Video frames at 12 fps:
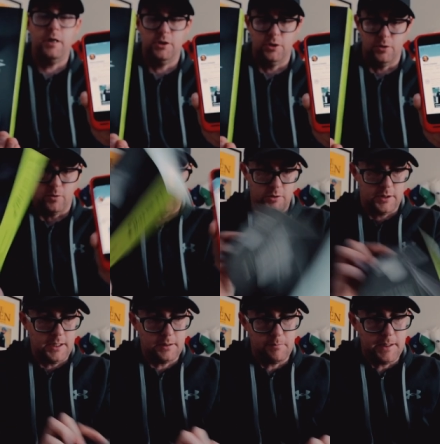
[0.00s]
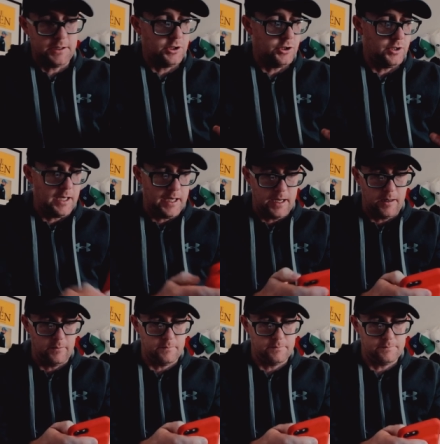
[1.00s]
is yours. Let's message you
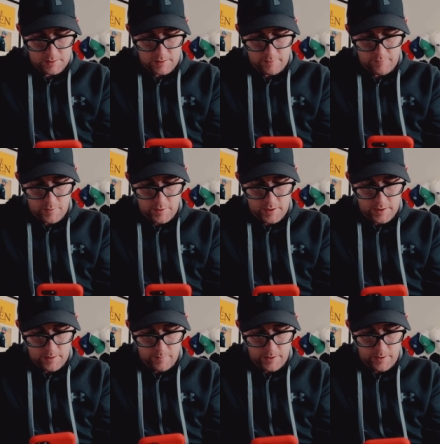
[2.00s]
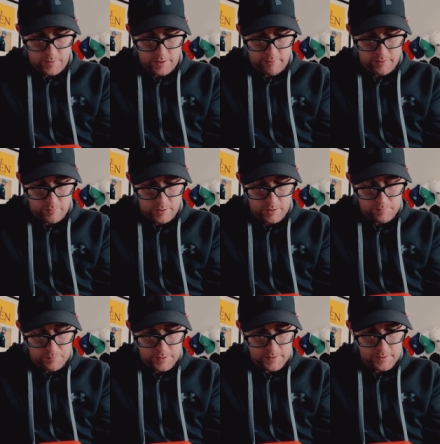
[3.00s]
now. I have no idea where you are in the world,
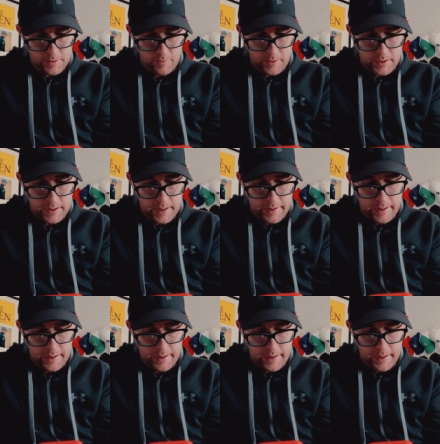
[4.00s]
but you're gonna get